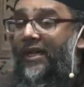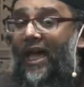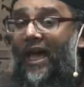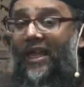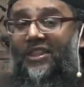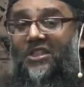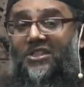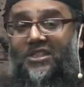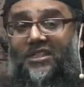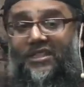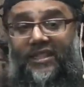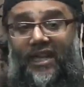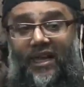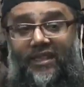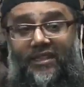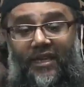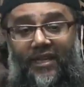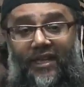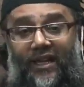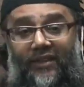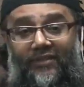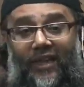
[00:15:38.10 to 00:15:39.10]
gathered
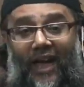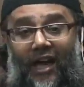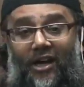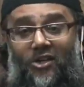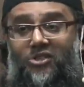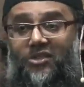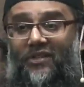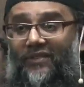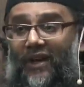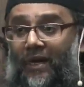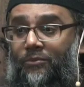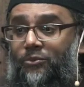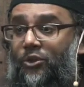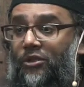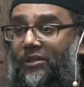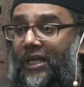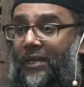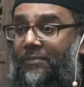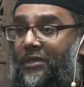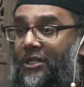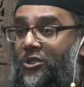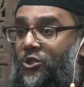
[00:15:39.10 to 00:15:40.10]
together in the house of
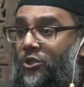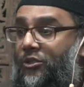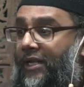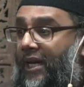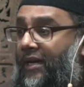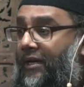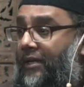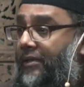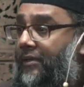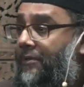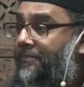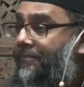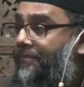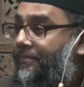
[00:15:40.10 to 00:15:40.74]
Abdullah ibn Jud'an.